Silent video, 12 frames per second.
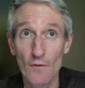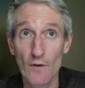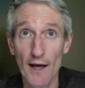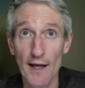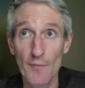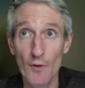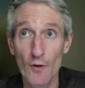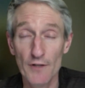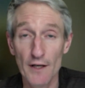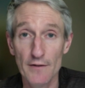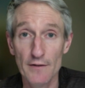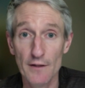A
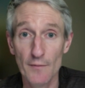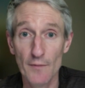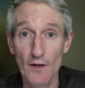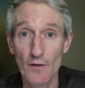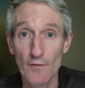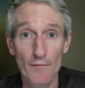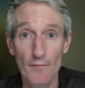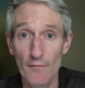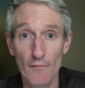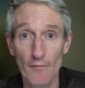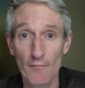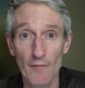project can be on
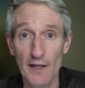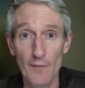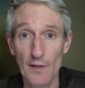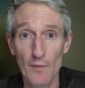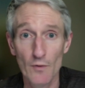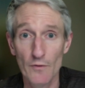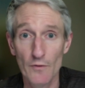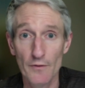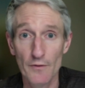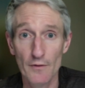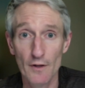many people's